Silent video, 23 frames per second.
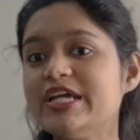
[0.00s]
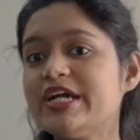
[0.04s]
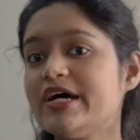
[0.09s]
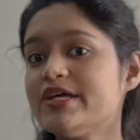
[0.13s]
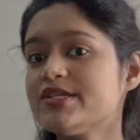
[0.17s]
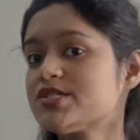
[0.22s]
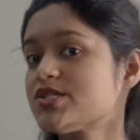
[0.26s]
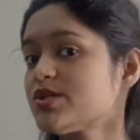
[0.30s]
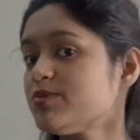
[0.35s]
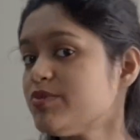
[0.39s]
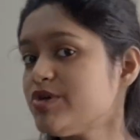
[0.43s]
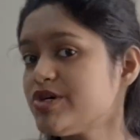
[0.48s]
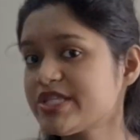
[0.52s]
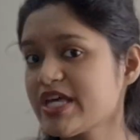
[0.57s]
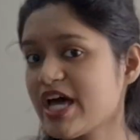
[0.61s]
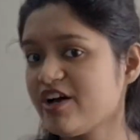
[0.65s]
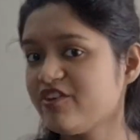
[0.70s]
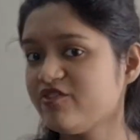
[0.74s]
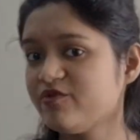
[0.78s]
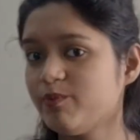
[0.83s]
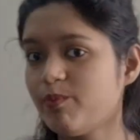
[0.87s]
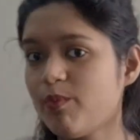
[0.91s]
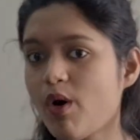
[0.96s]
customers
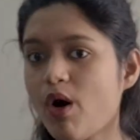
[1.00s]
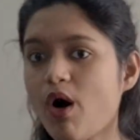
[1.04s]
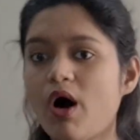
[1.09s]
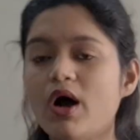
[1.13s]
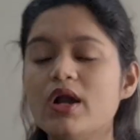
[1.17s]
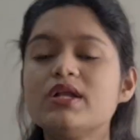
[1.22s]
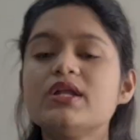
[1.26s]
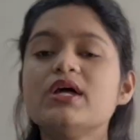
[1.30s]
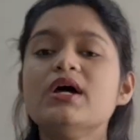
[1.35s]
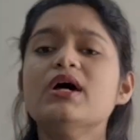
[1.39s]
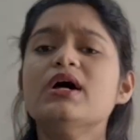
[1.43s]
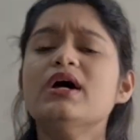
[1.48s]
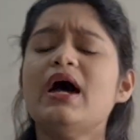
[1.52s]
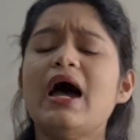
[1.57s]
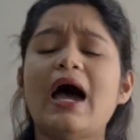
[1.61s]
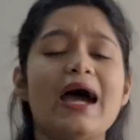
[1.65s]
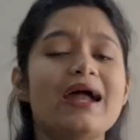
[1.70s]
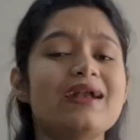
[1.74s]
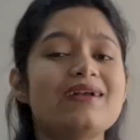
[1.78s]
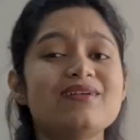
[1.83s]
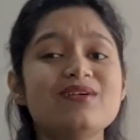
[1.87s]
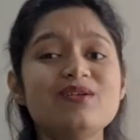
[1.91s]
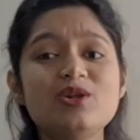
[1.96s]
have bought?
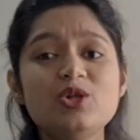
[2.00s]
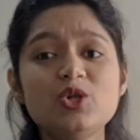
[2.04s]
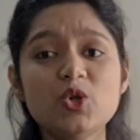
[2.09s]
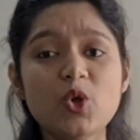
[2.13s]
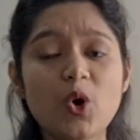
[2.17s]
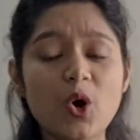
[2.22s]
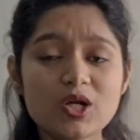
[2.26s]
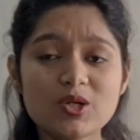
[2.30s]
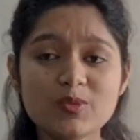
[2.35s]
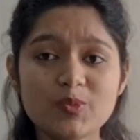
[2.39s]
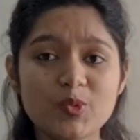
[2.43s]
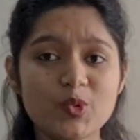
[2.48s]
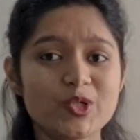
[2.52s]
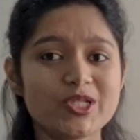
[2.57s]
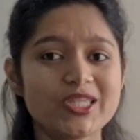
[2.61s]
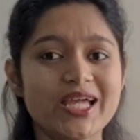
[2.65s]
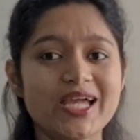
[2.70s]
And a lot more.